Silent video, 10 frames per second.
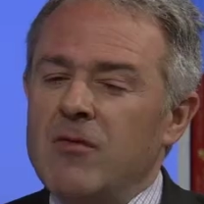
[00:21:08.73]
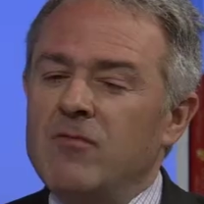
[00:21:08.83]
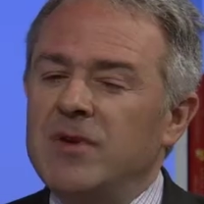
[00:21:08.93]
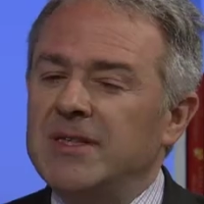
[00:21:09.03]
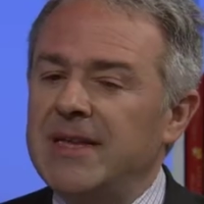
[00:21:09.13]

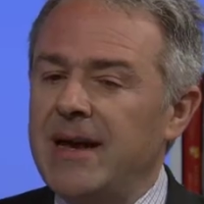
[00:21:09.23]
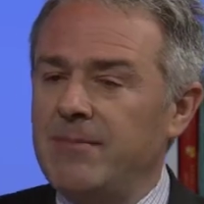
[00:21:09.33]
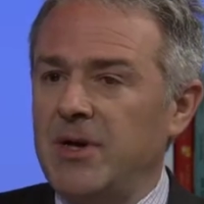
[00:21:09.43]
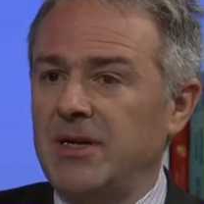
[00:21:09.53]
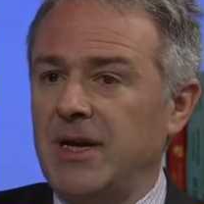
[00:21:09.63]

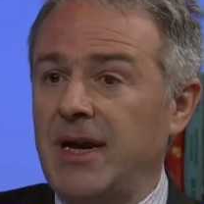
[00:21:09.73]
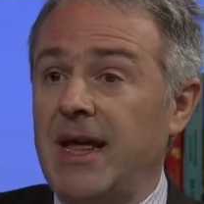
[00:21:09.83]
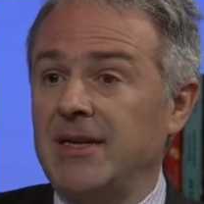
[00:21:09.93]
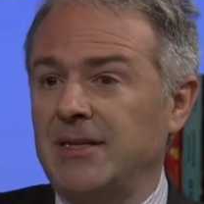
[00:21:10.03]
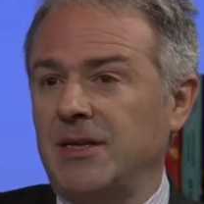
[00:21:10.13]
resentment
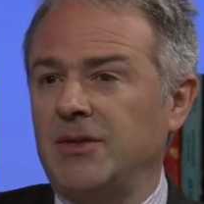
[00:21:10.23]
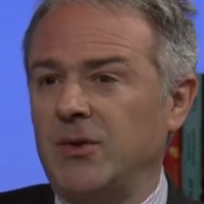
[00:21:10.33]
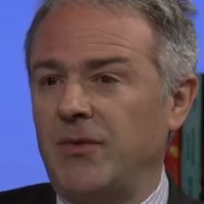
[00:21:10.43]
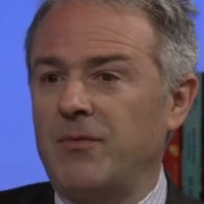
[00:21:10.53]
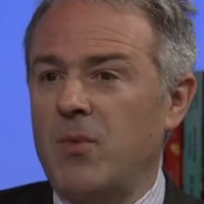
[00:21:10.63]
against the
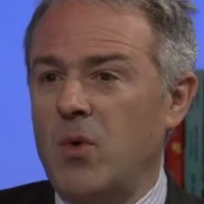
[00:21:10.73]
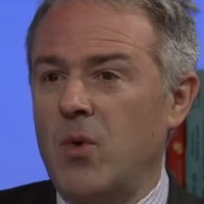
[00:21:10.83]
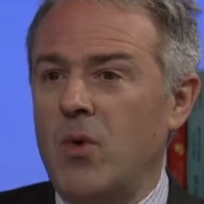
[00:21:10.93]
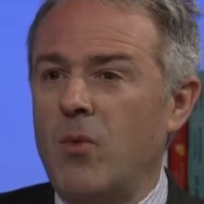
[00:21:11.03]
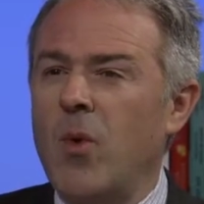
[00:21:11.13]
sort of
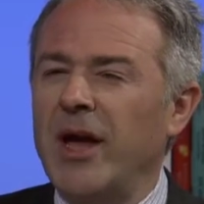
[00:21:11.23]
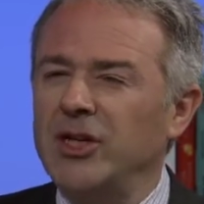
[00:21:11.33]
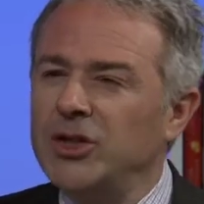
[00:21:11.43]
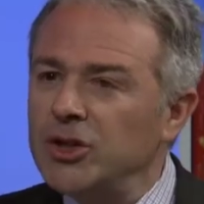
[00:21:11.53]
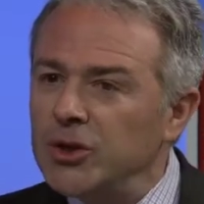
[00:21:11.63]
more white
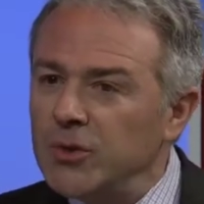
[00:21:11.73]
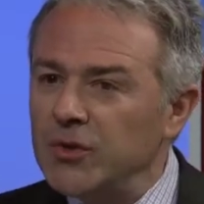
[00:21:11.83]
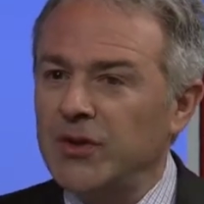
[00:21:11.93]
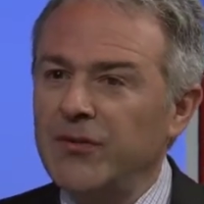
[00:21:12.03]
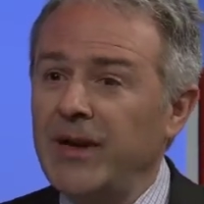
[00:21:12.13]
shoe
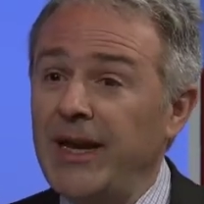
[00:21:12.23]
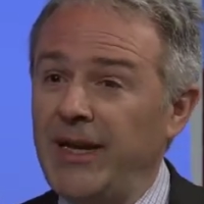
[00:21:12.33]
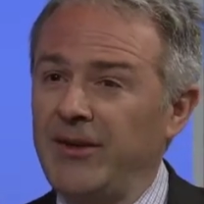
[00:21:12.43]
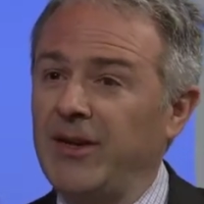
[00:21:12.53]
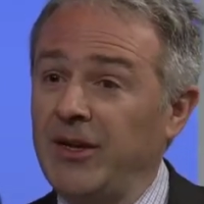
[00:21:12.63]
sort of
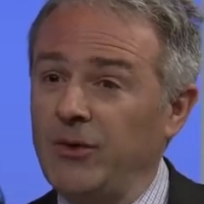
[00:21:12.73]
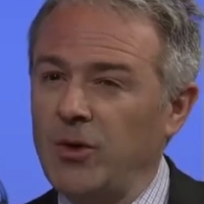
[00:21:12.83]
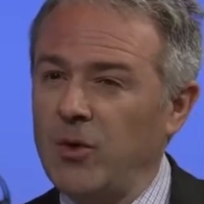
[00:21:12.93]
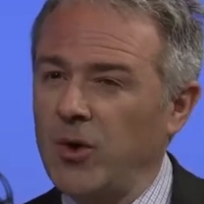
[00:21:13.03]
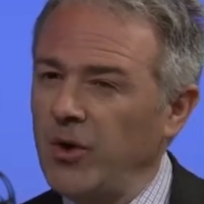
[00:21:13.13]
elites in New
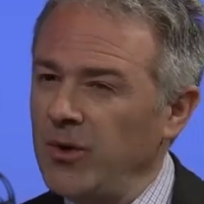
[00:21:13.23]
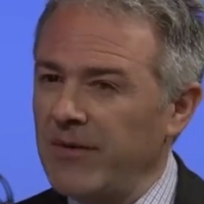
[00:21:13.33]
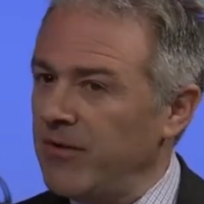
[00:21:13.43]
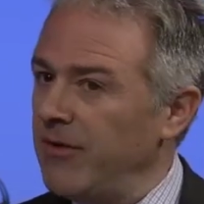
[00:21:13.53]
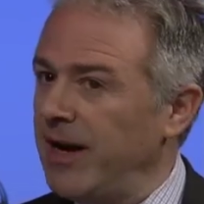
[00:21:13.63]
York, who
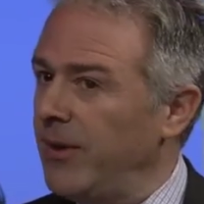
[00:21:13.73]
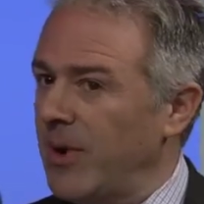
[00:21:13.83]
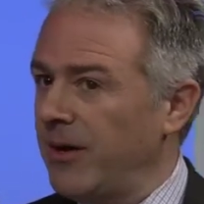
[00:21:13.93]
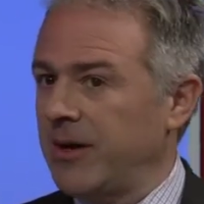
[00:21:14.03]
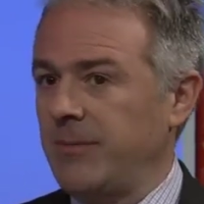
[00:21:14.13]
never really
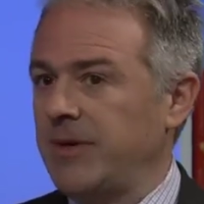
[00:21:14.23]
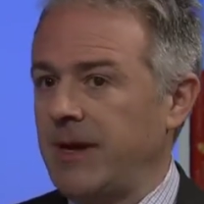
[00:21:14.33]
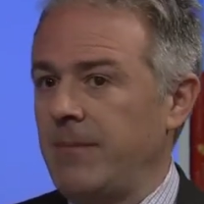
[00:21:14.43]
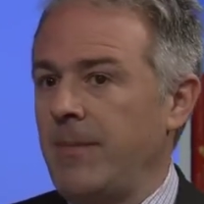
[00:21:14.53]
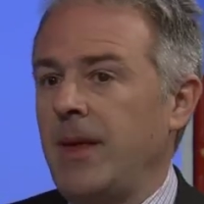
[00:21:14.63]
welcomed
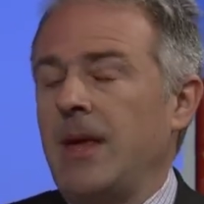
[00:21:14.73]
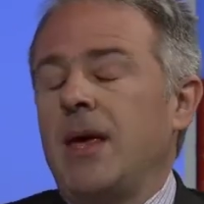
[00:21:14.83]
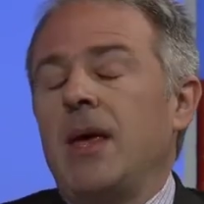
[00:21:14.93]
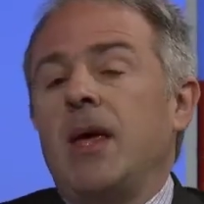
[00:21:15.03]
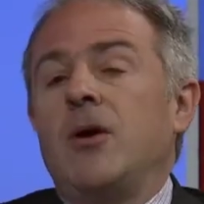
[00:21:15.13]
him,
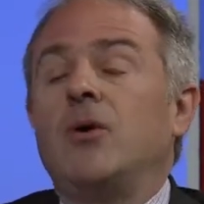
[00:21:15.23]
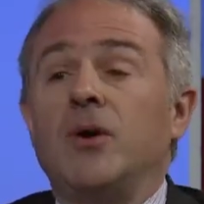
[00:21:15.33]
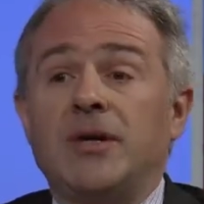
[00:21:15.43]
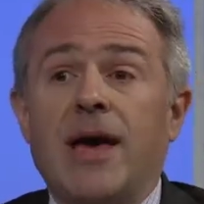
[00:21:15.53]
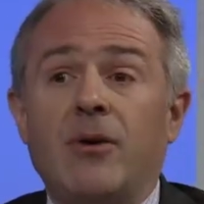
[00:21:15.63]
who
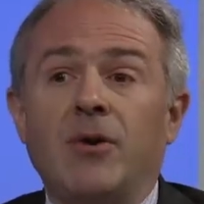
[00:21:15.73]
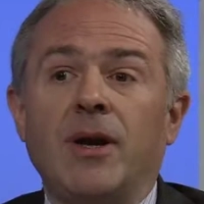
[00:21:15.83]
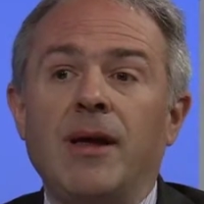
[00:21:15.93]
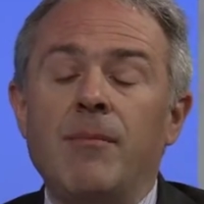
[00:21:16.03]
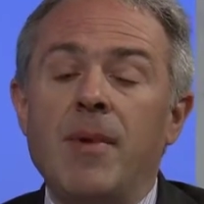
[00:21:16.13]
look down mm -hmm. on
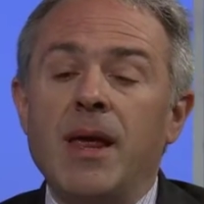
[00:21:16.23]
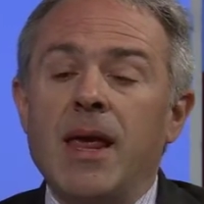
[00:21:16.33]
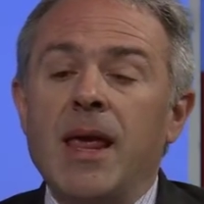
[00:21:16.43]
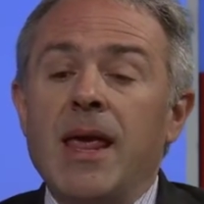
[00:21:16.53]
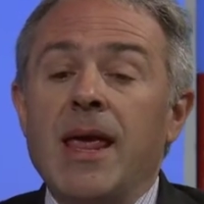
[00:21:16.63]
mm-hmm. him,
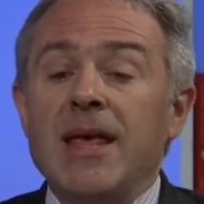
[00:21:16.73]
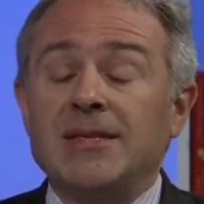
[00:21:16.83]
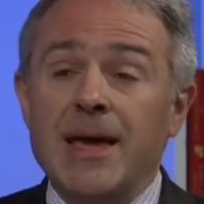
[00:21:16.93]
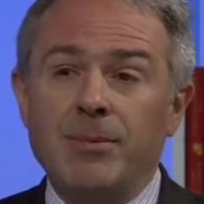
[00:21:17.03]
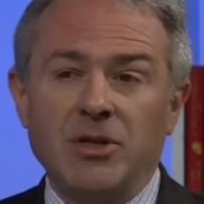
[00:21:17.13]

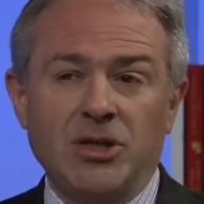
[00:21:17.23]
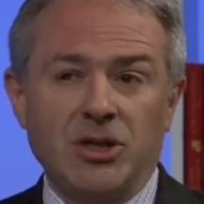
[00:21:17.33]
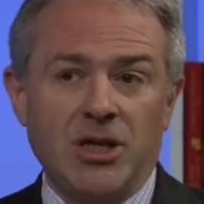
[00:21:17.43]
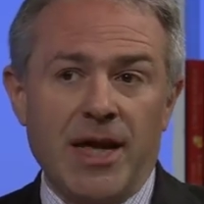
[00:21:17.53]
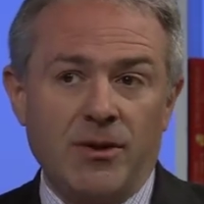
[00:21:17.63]
is able to
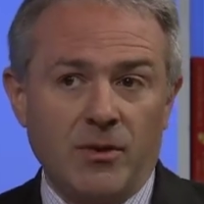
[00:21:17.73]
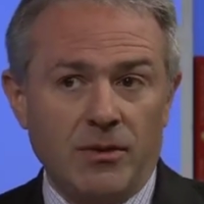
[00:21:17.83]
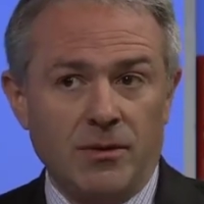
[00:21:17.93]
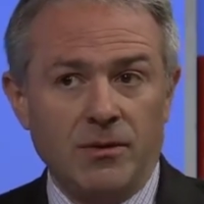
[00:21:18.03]
channel